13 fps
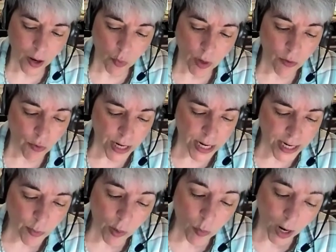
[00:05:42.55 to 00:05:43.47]
We read,
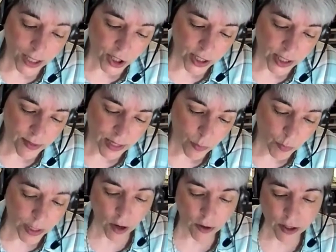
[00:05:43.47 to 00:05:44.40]
we watch TV,
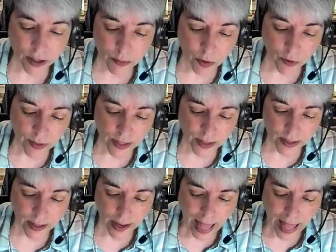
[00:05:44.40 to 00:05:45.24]
we go to the movies.